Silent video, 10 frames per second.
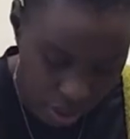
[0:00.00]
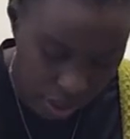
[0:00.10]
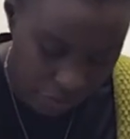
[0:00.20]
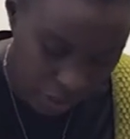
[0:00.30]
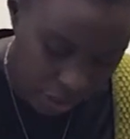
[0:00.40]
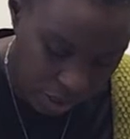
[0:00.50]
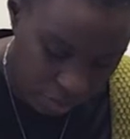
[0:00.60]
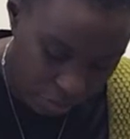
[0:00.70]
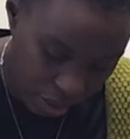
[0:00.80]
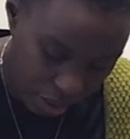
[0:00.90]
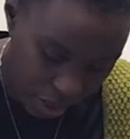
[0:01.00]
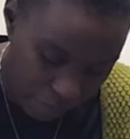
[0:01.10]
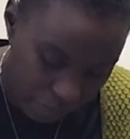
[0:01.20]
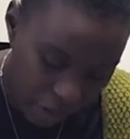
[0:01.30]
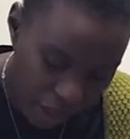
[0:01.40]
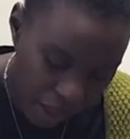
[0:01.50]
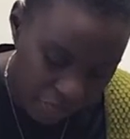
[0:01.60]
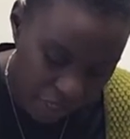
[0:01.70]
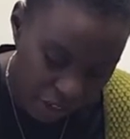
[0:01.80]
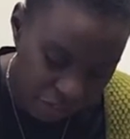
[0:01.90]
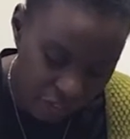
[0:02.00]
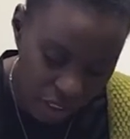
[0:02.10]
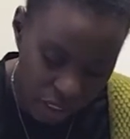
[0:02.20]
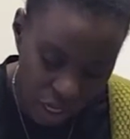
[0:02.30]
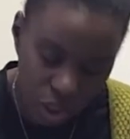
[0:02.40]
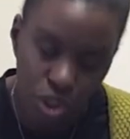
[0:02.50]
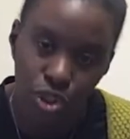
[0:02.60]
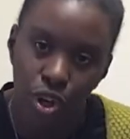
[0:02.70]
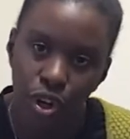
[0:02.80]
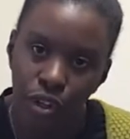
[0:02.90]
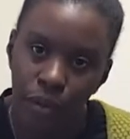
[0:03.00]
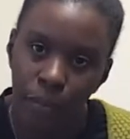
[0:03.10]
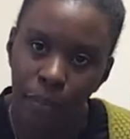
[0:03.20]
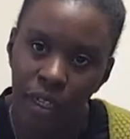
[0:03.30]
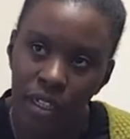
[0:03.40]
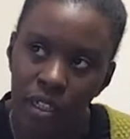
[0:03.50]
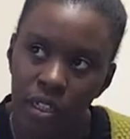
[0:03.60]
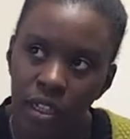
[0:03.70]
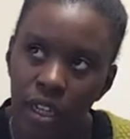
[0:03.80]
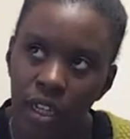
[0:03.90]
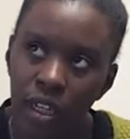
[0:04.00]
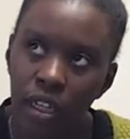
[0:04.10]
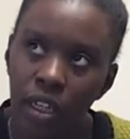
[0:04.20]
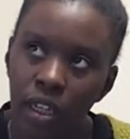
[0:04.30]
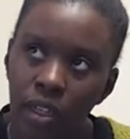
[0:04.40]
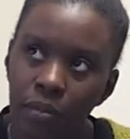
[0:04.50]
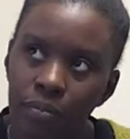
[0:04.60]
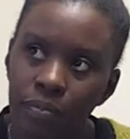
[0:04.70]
definitely need to buy. And then for lunch on Monday,